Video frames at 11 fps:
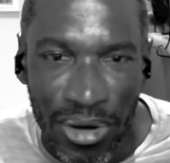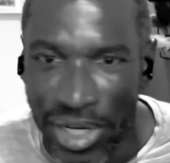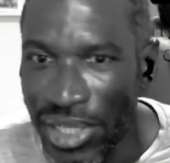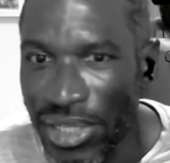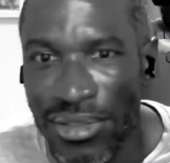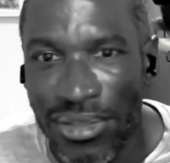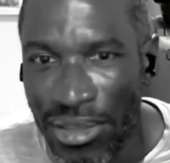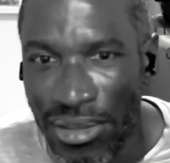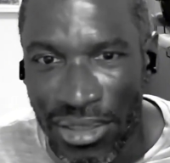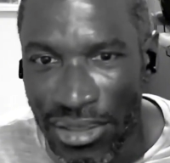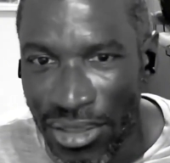idiots
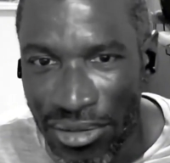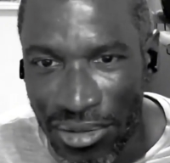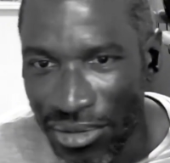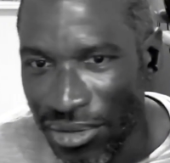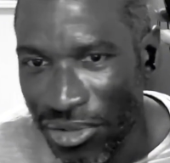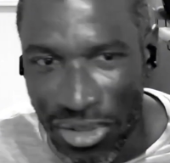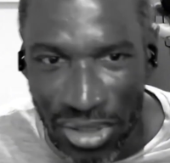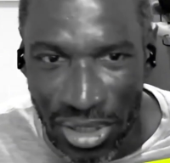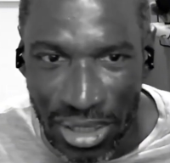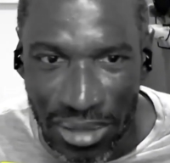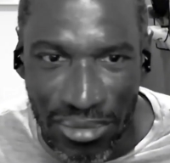that think that it's
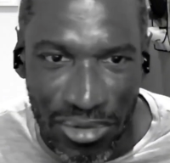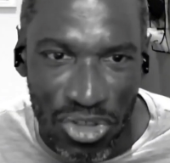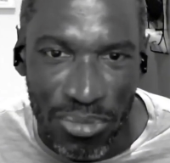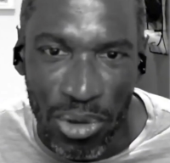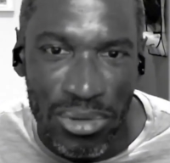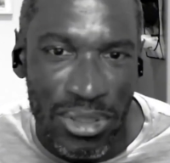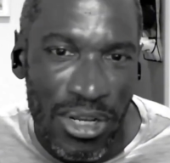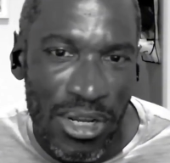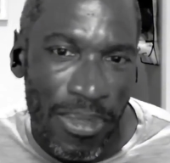just going to get smoked.